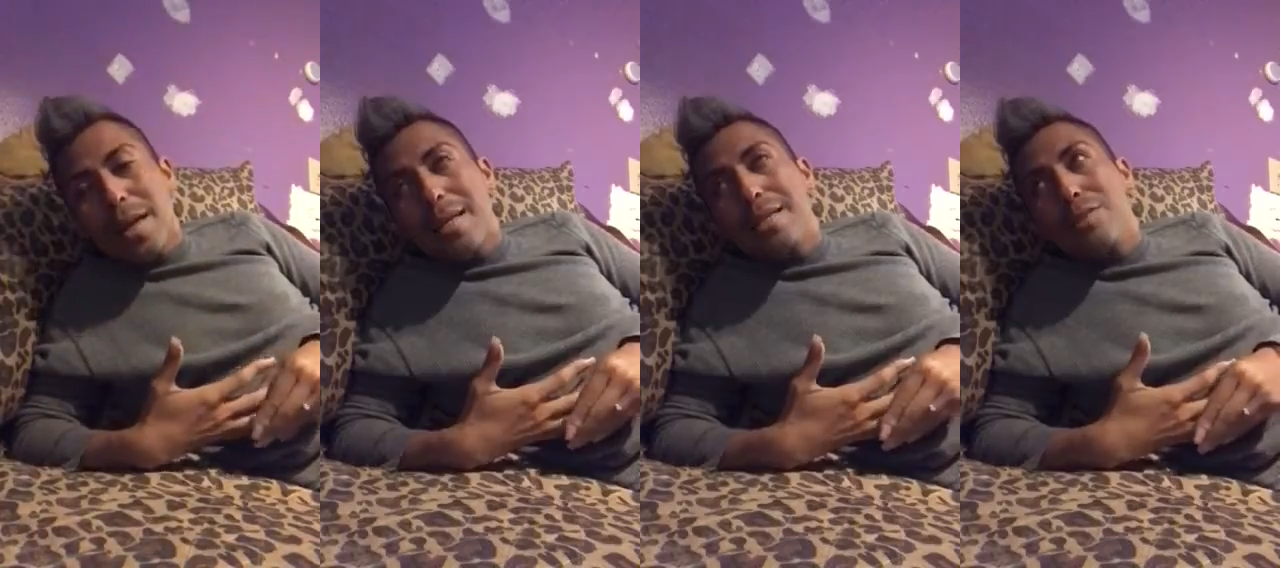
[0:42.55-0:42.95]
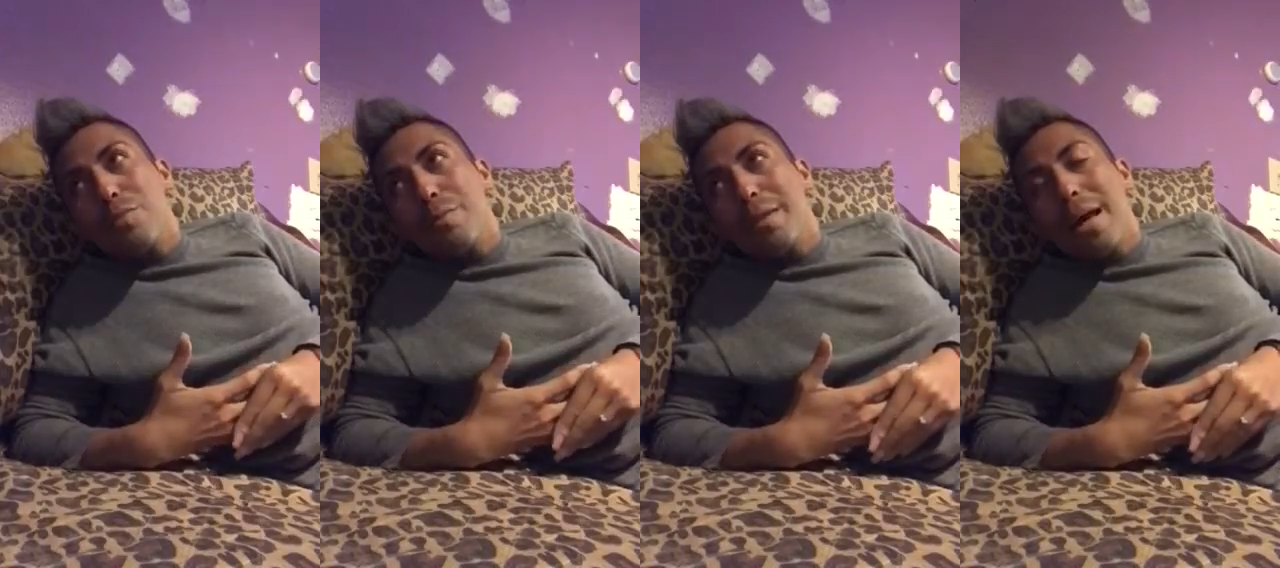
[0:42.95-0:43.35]
And he
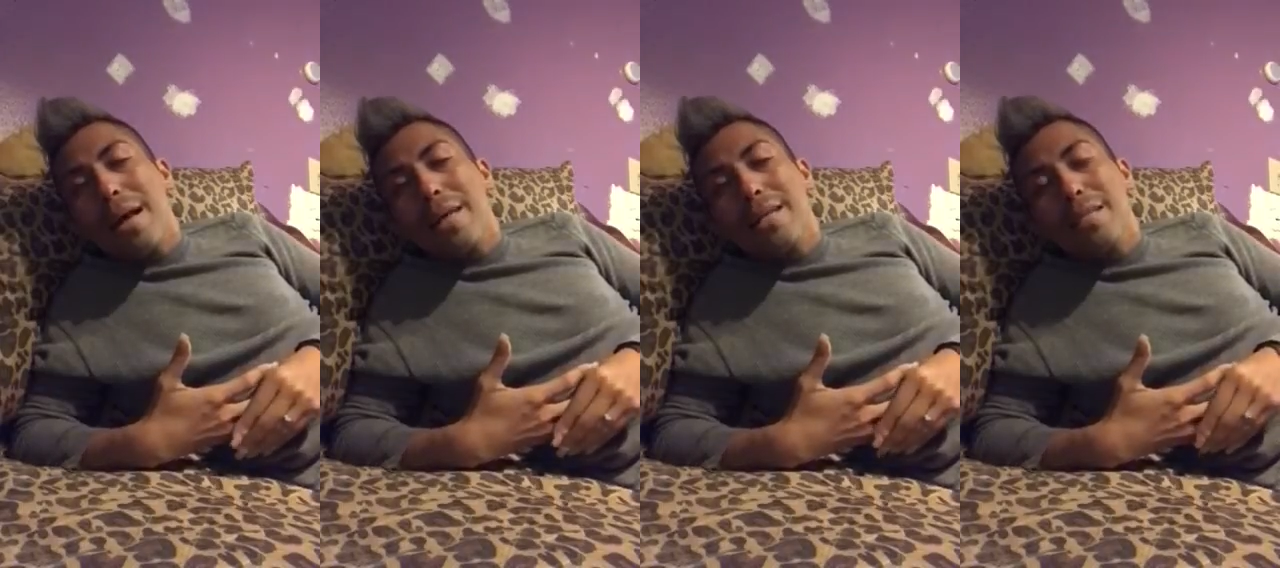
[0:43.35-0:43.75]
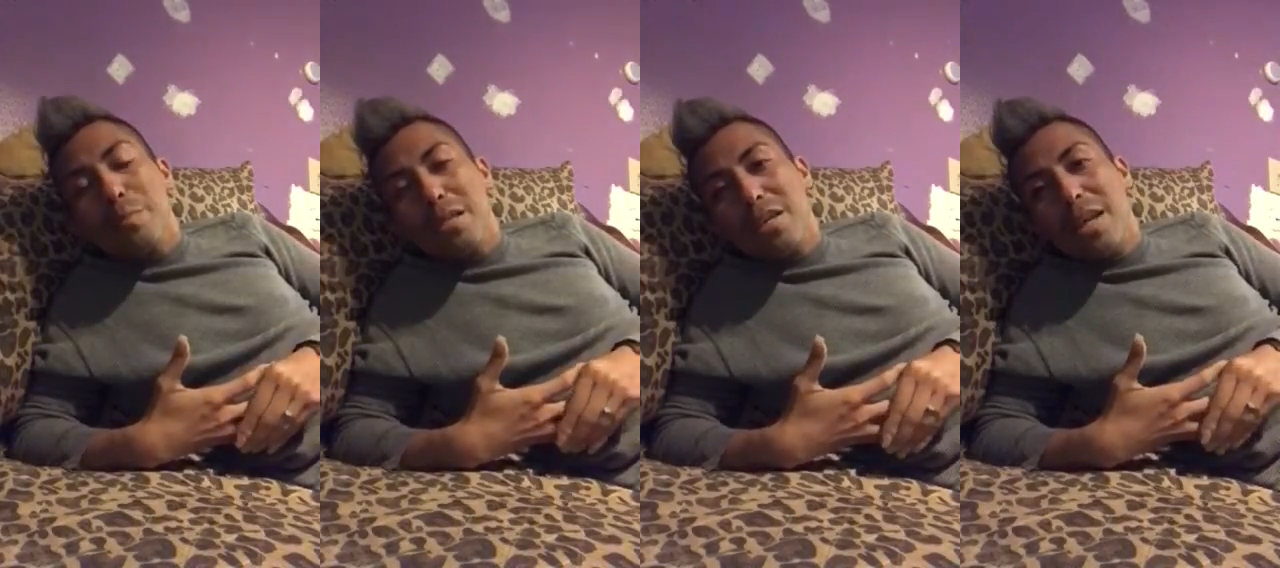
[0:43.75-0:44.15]
told me that he
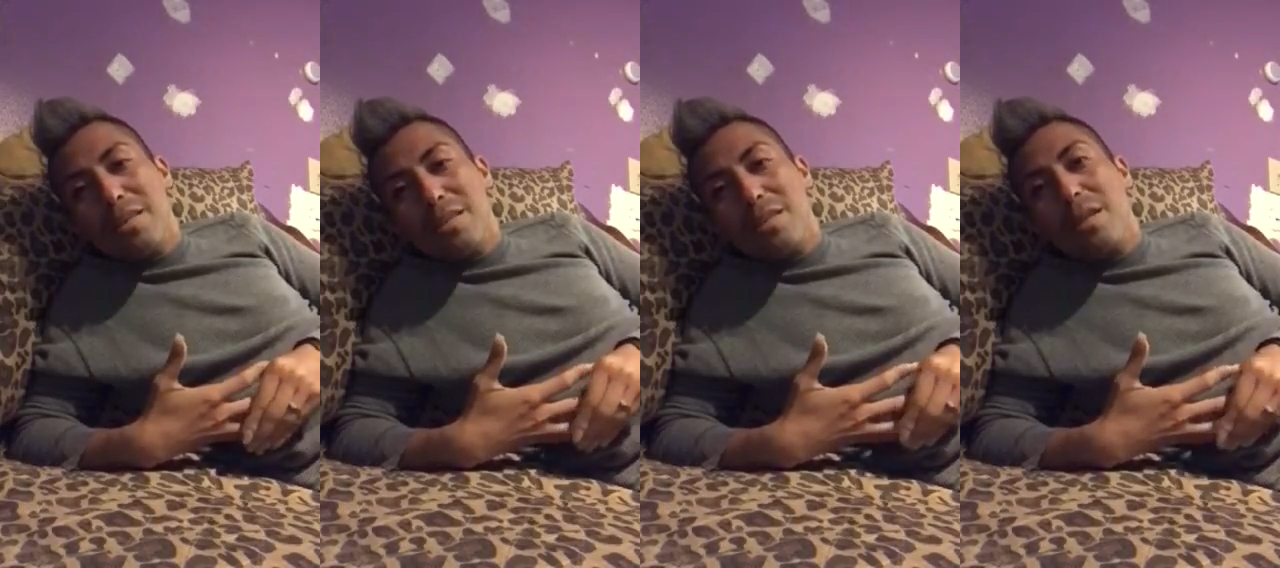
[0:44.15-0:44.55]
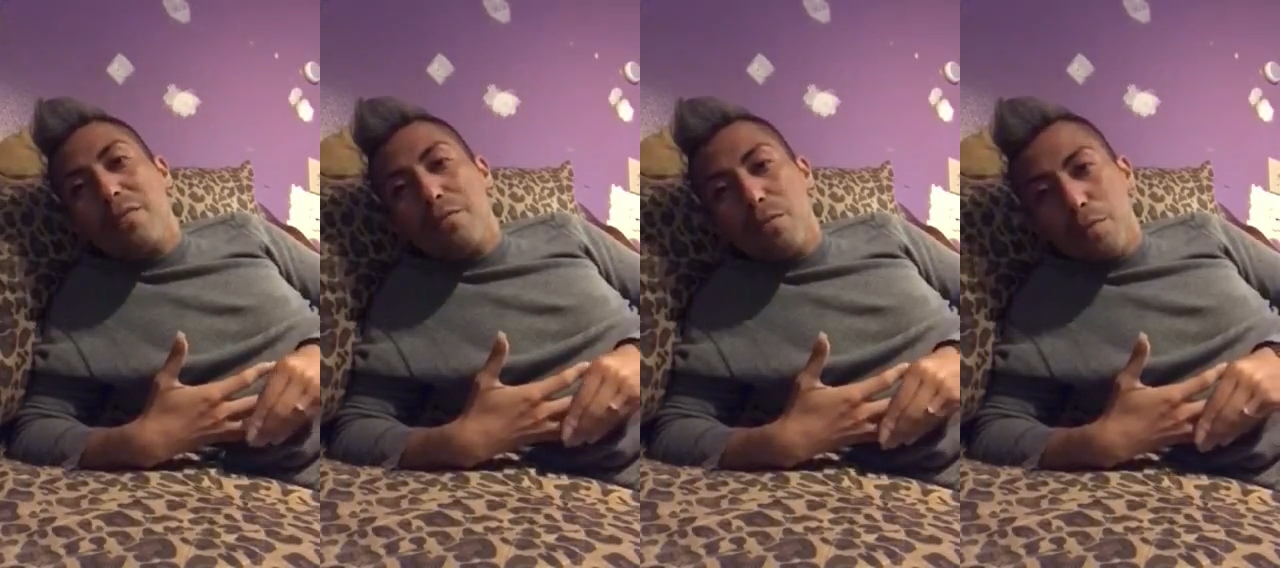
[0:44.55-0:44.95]
specializes in
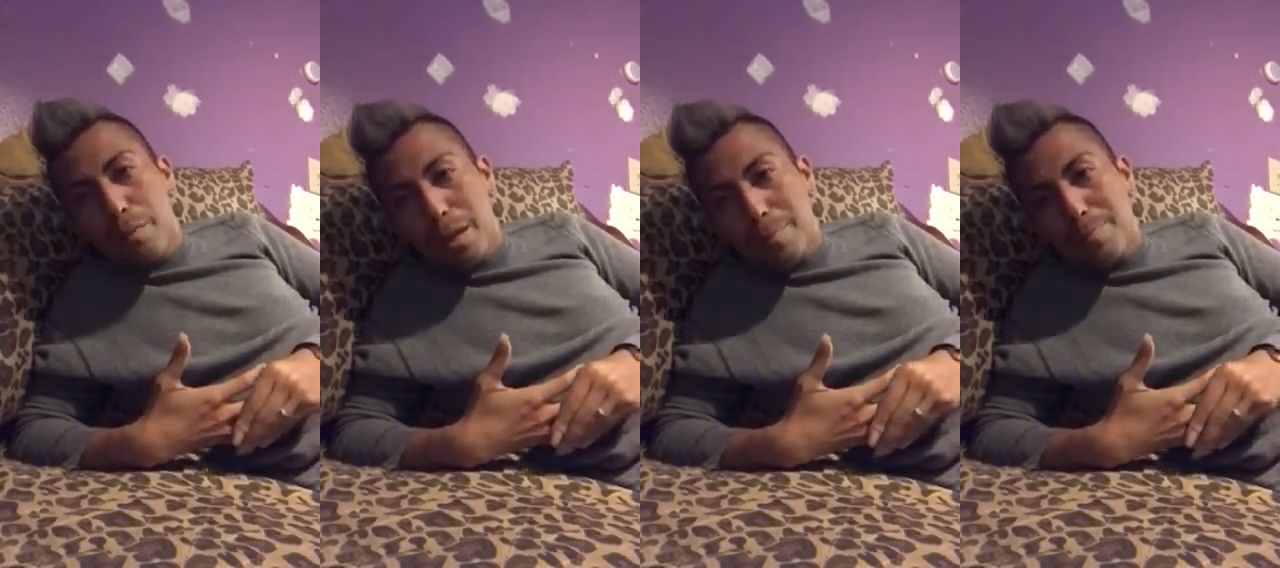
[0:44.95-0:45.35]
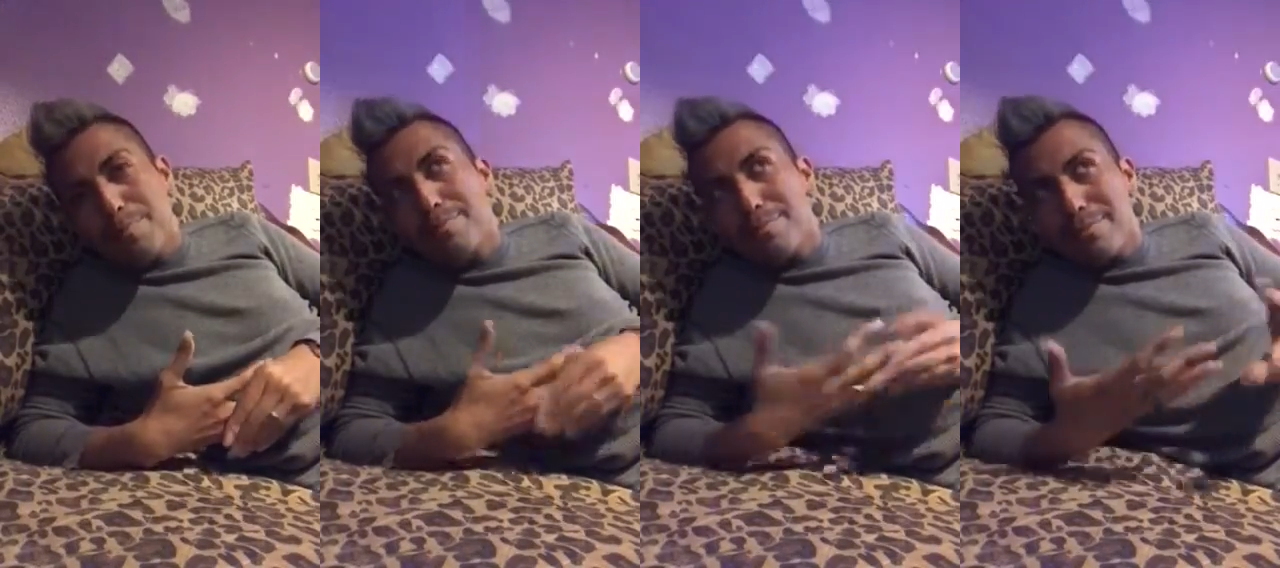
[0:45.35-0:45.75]
lymphoma
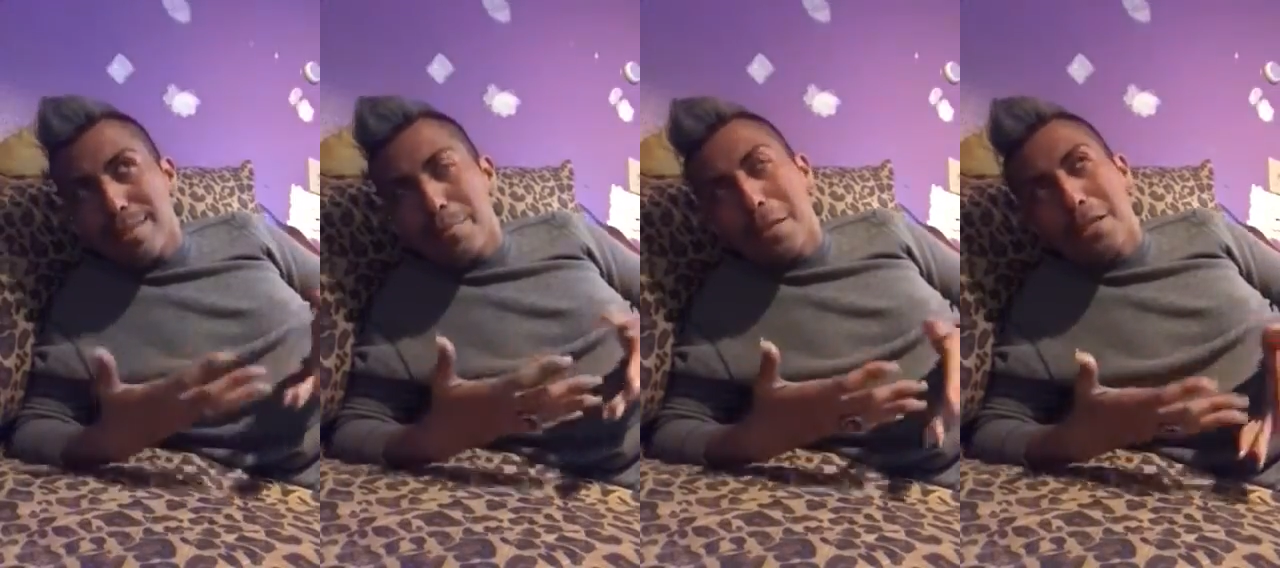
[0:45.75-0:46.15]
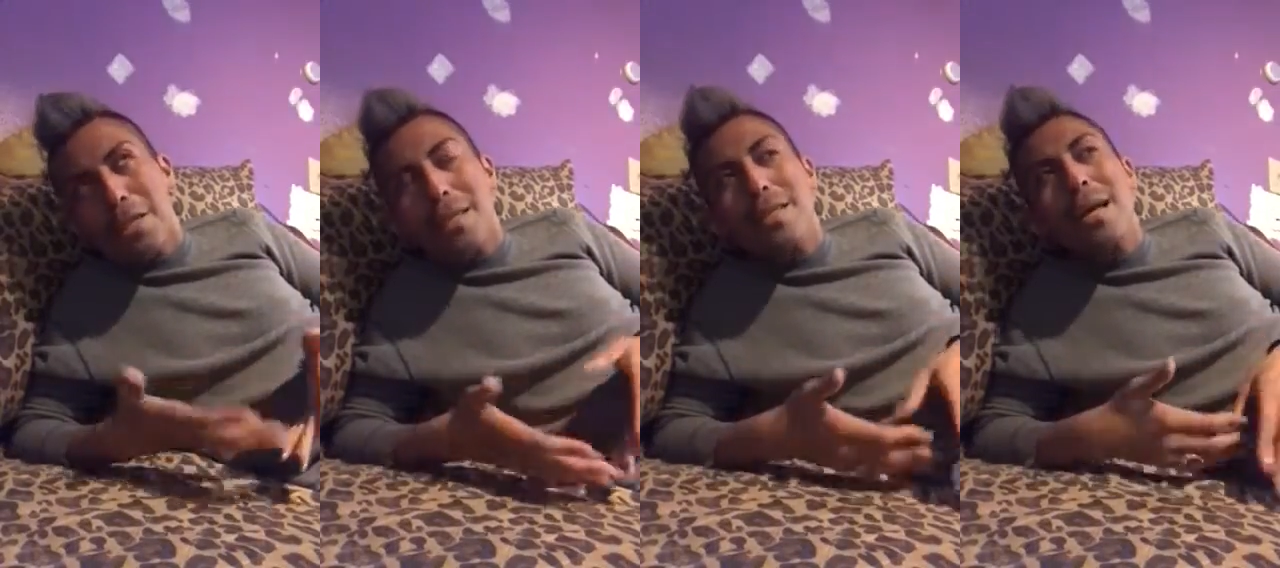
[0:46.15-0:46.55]

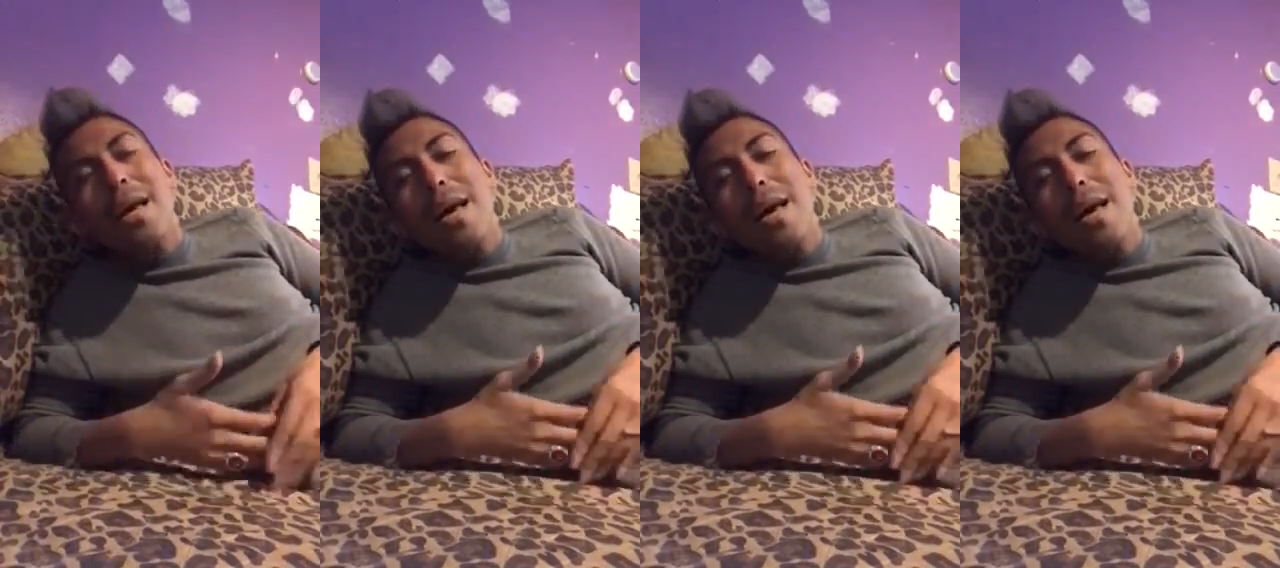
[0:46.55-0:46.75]
specialist,